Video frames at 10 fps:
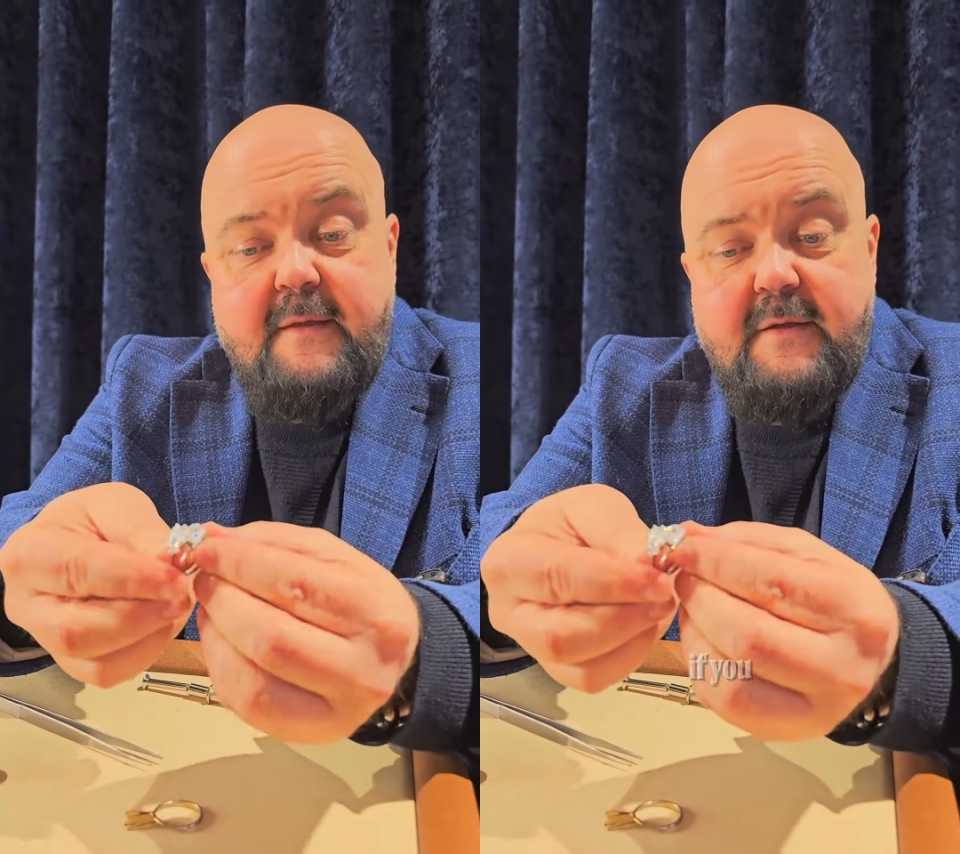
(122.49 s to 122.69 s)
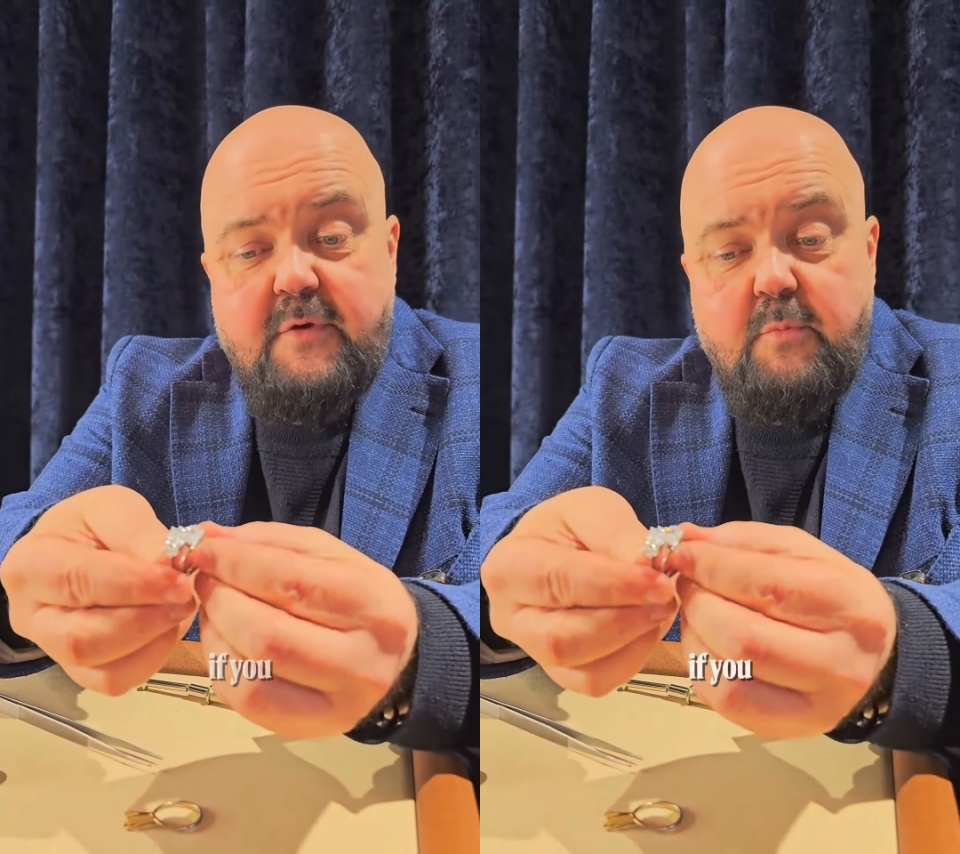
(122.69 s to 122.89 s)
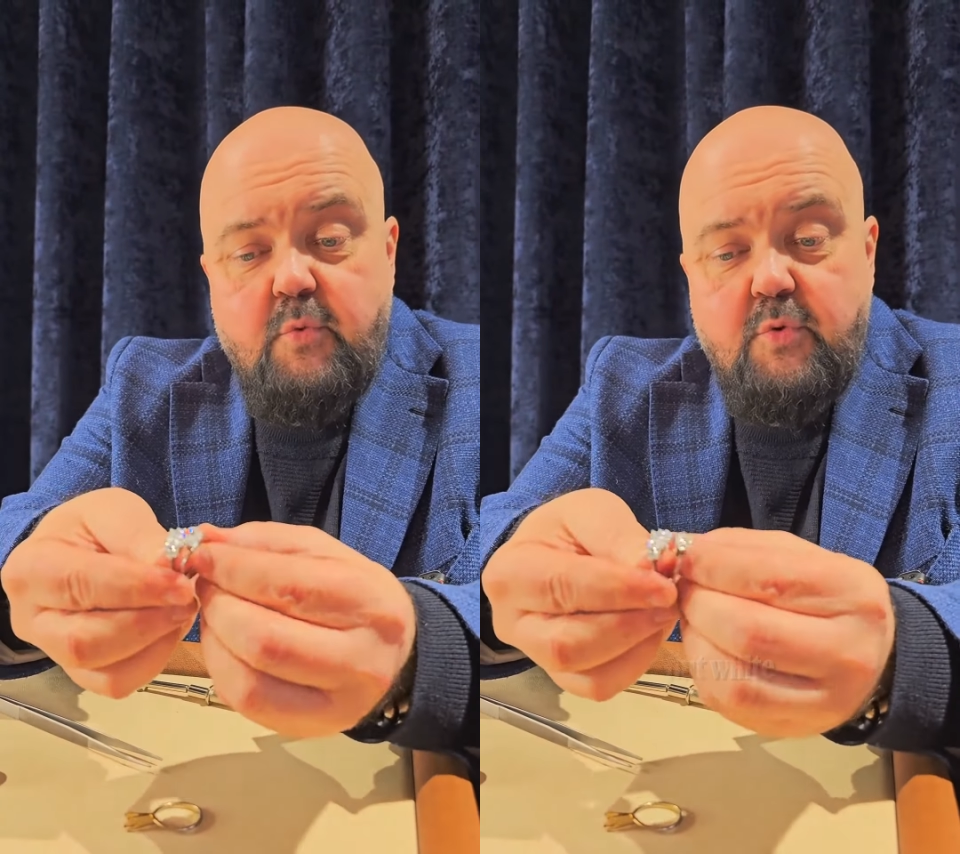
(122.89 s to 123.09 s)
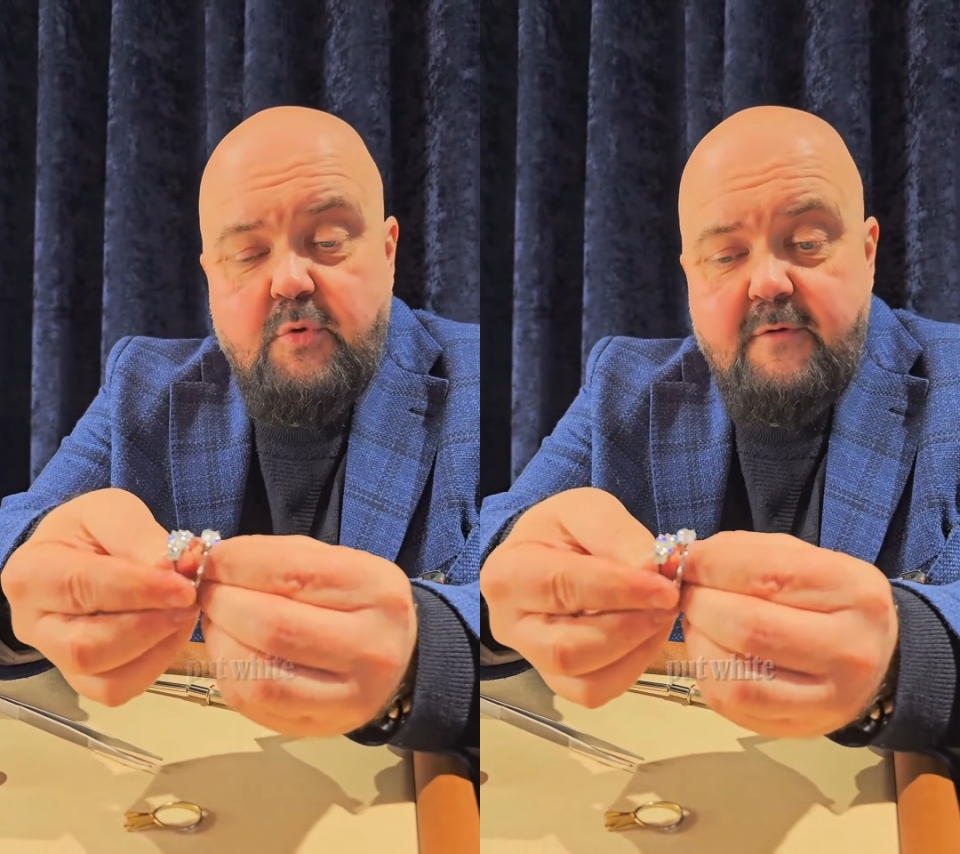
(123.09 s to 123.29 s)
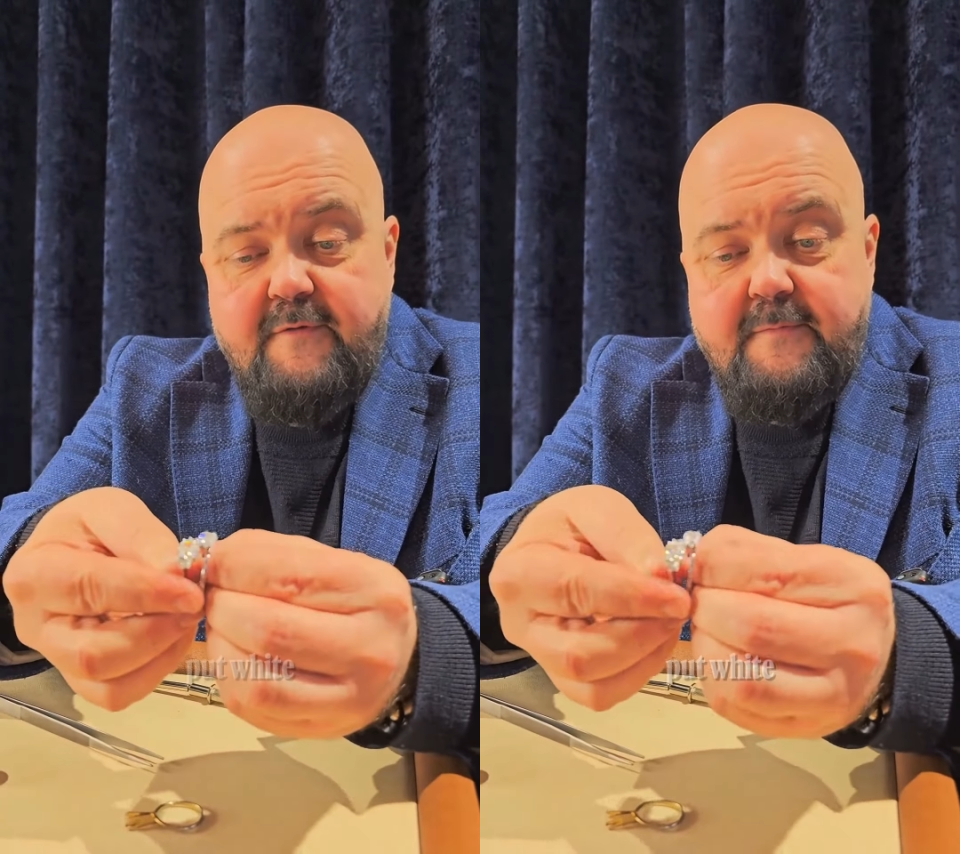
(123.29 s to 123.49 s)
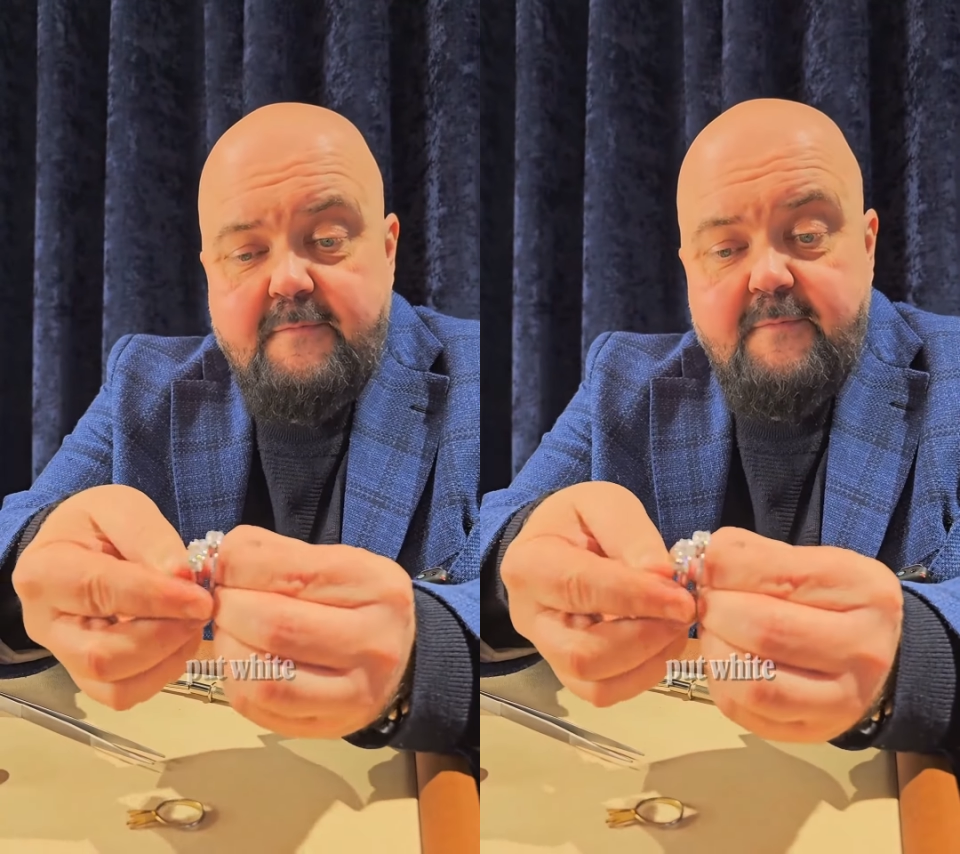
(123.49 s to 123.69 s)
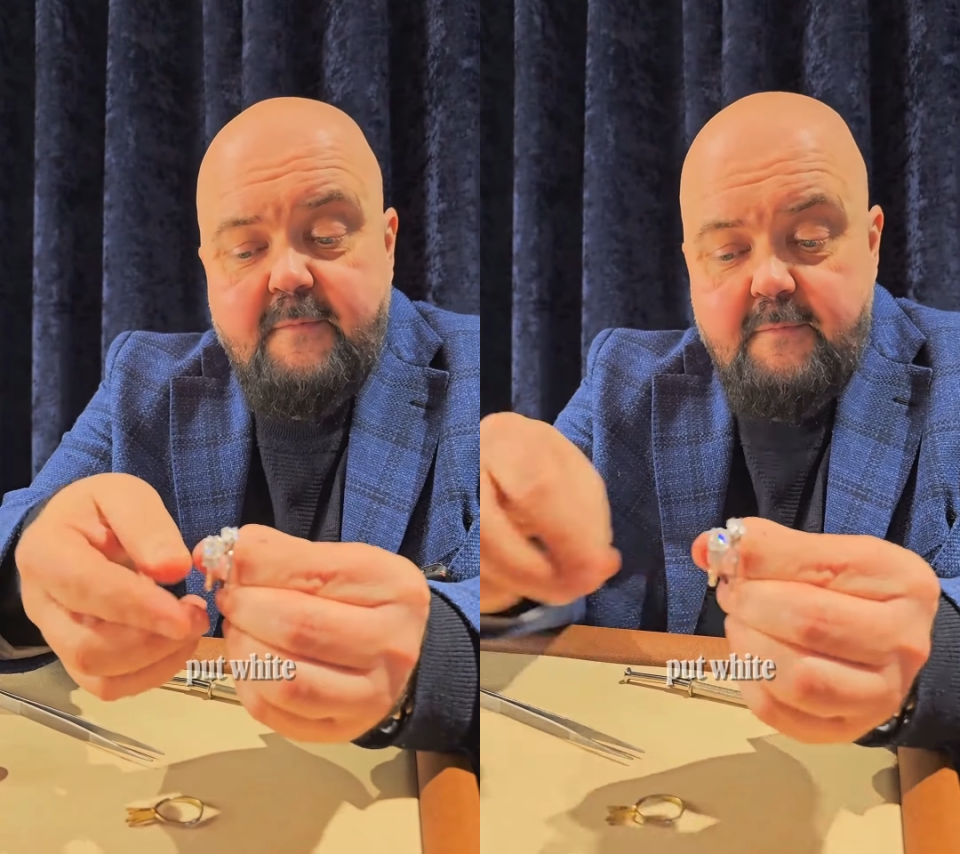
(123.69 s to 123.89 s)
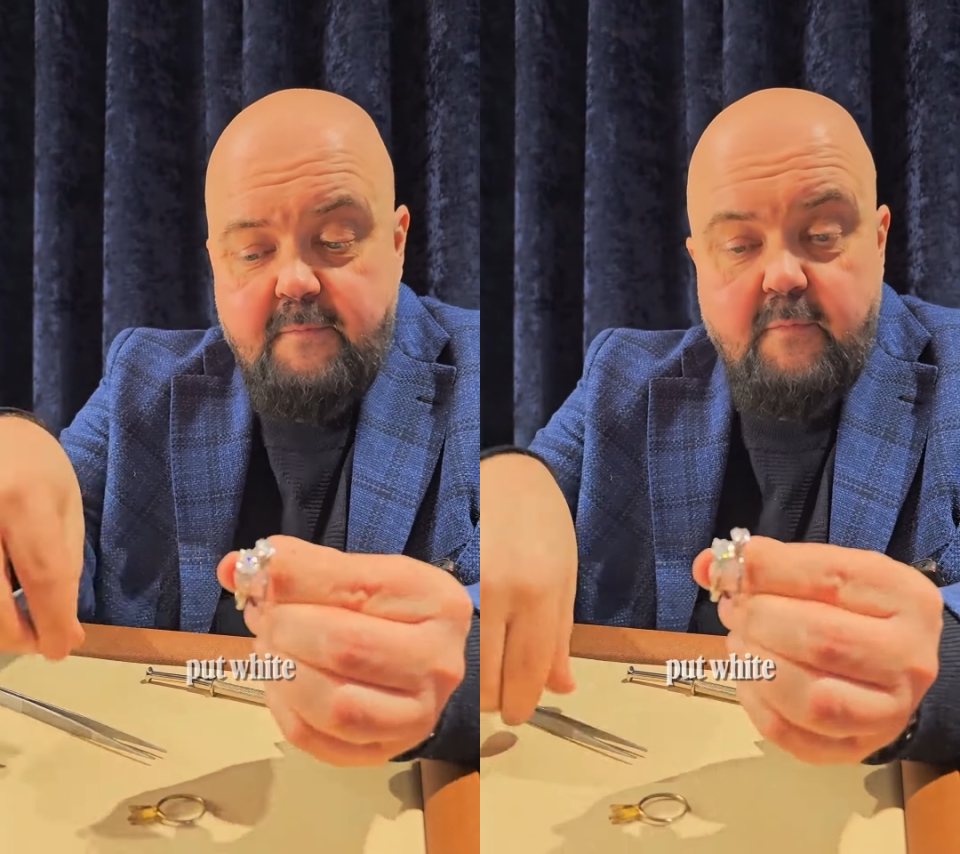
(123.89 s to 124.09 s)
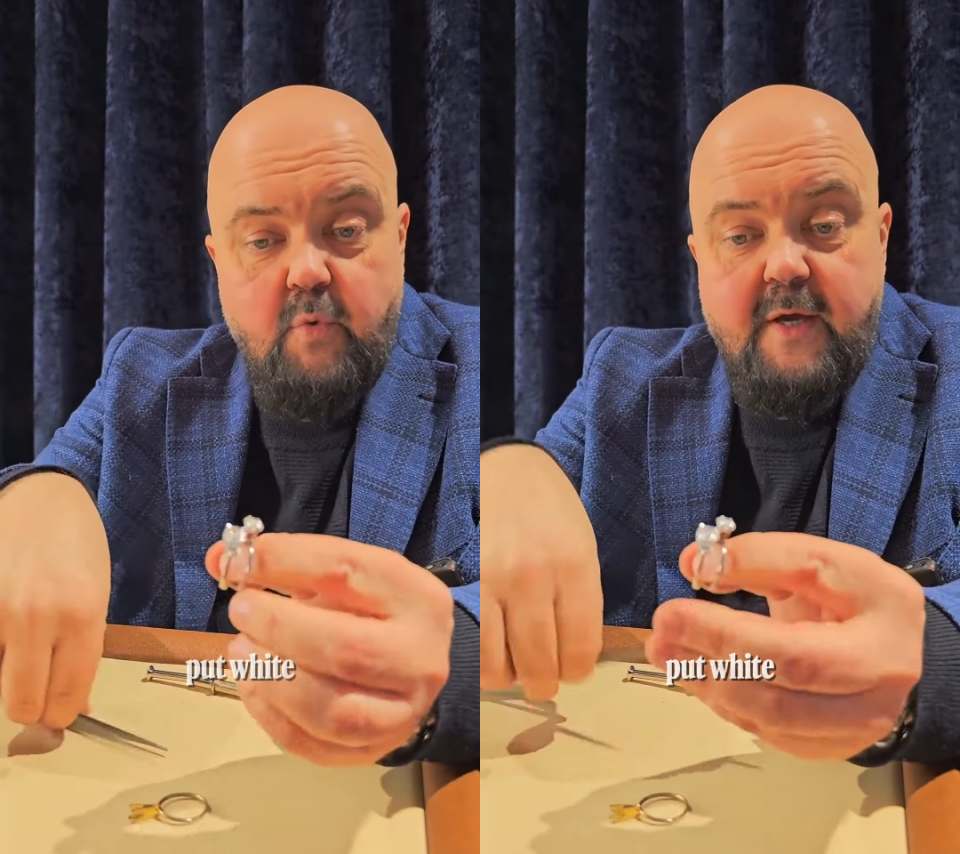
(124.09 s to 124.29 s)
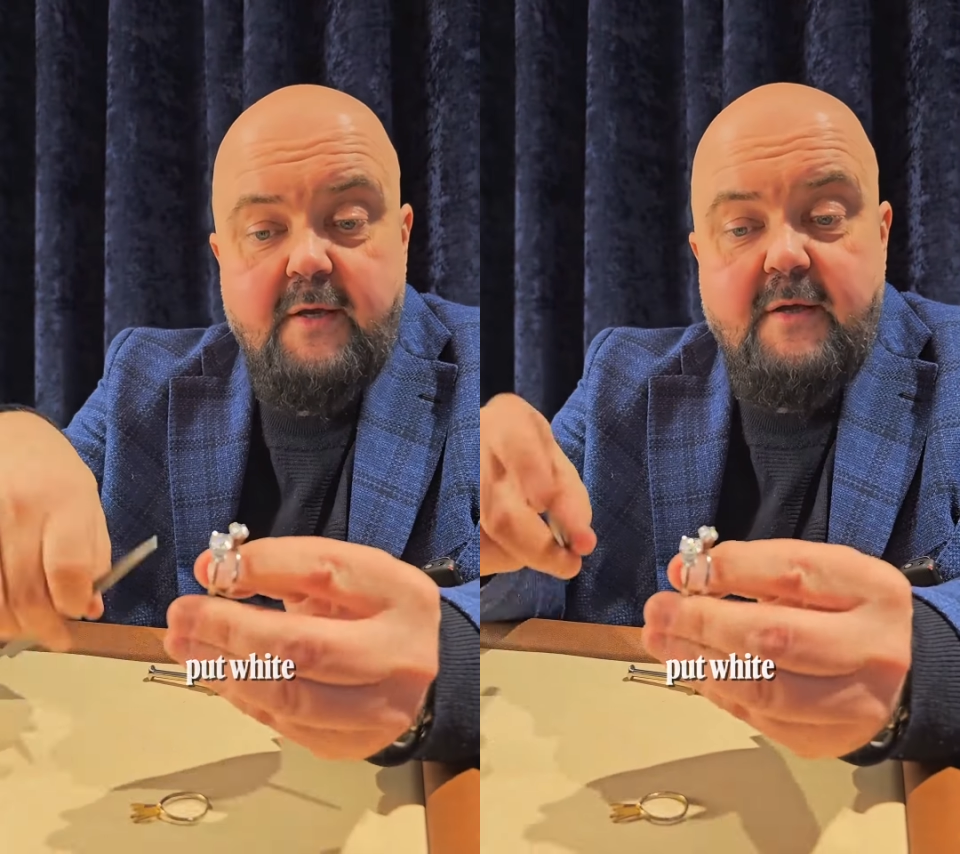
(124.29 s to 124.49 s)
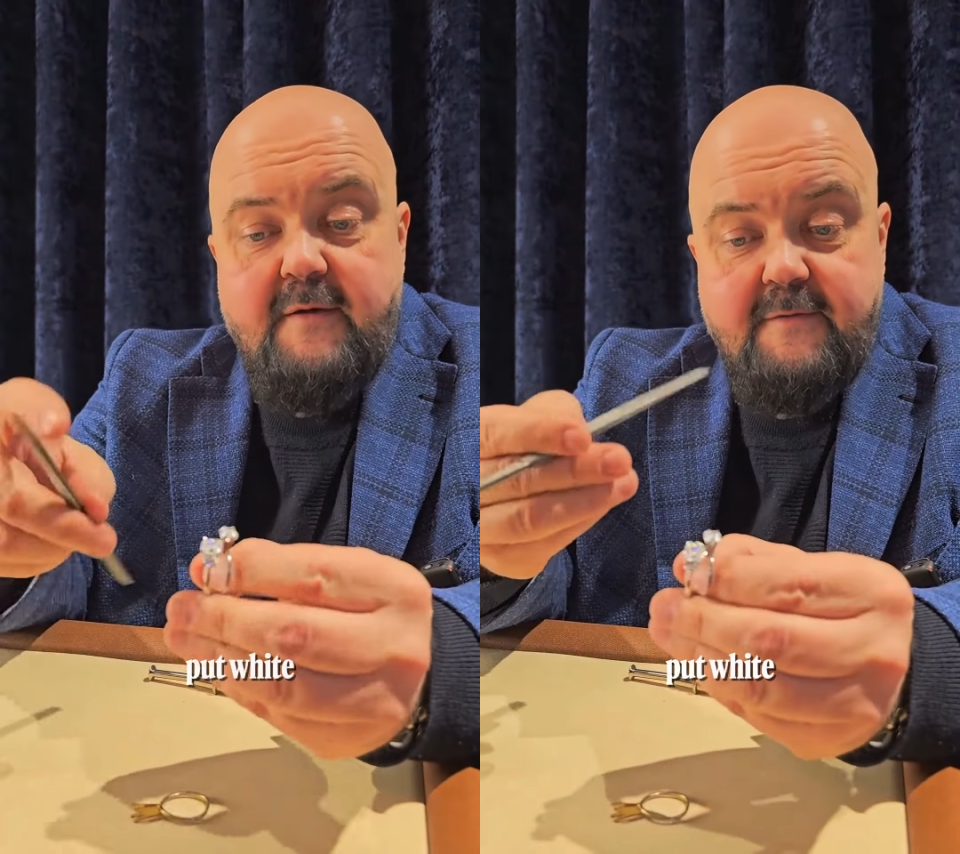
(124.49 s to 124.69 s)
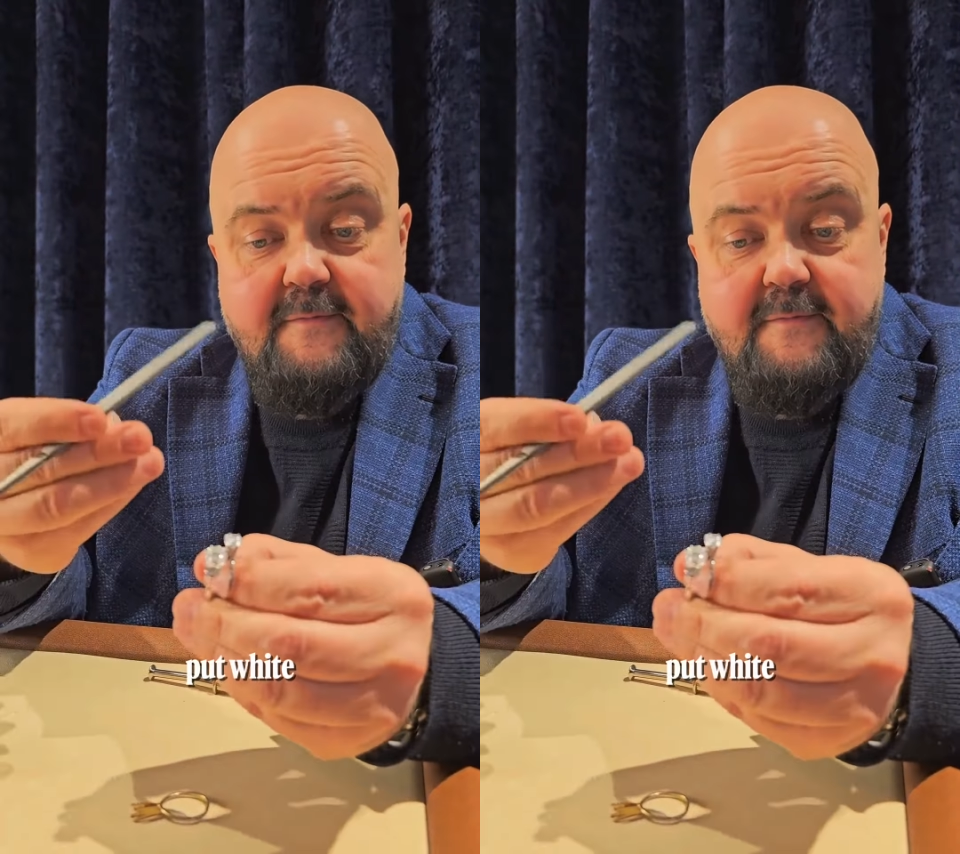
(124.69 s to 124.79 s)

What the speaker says: If you put white,